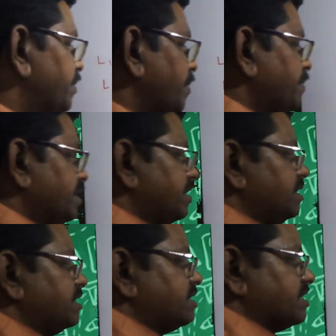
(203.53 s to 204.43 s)

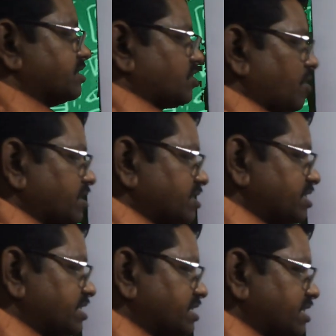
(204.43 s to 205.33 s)
Remember, this is the
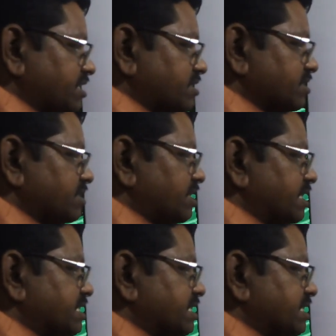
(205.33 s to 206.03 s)
shortest distance.